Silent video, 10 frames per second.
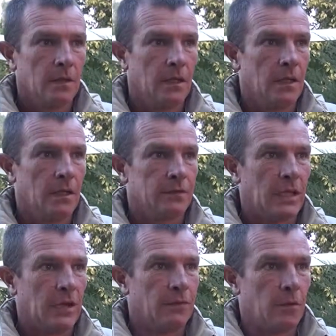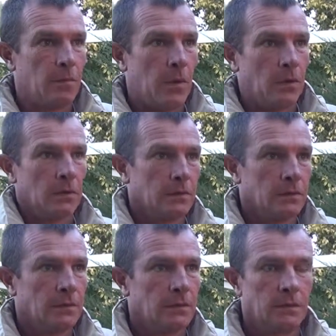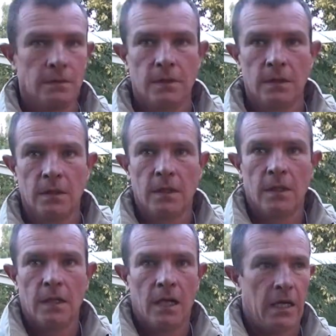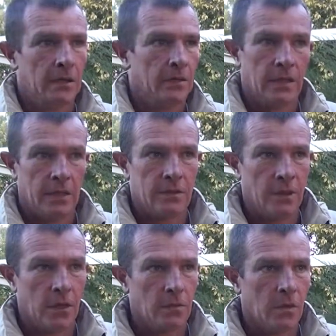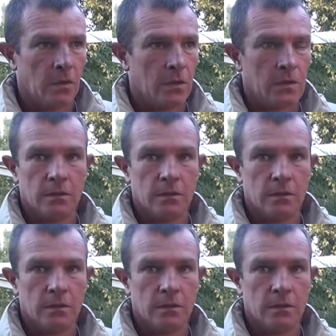a telephone pole, and then it's a roadblock.